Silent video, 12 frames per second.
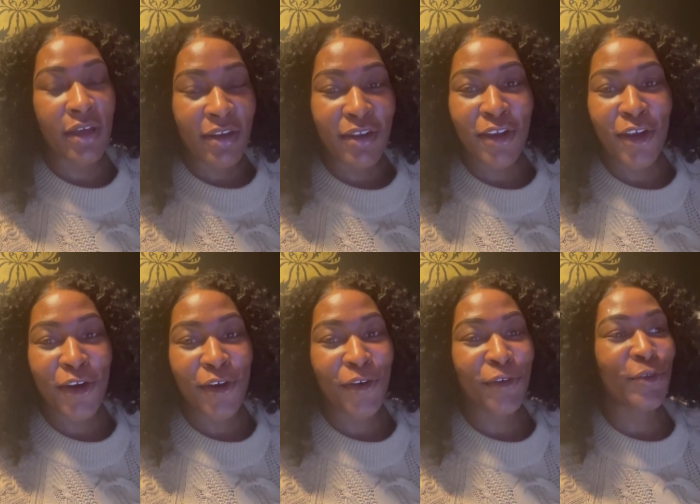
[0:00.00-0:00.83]
in
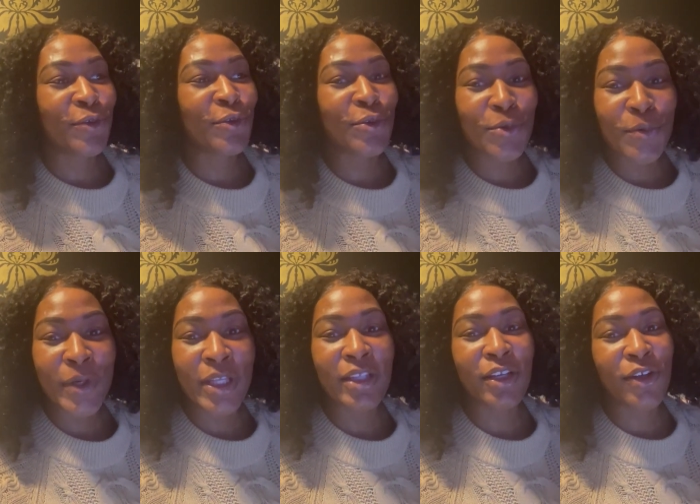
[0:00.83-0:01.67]
there
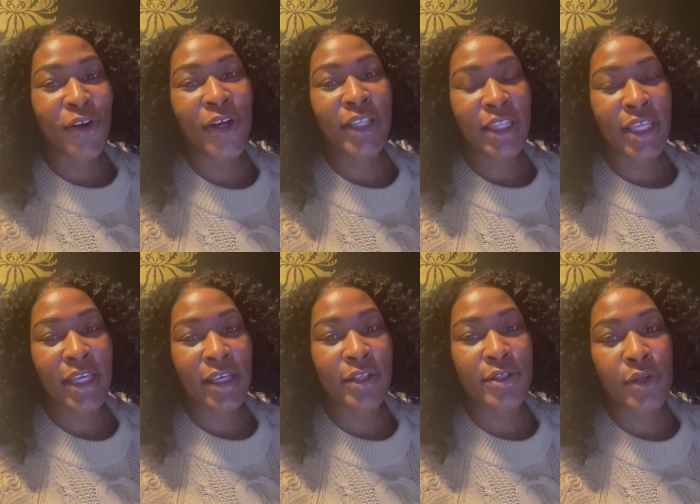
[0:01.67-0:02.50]
doing the darn
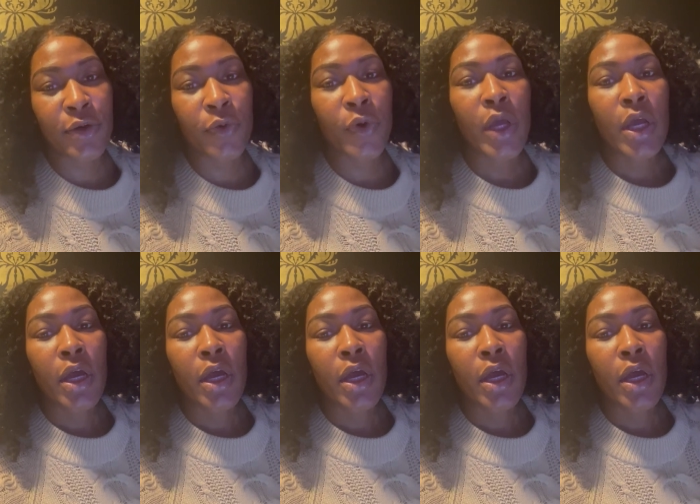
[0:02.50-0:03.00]
thing so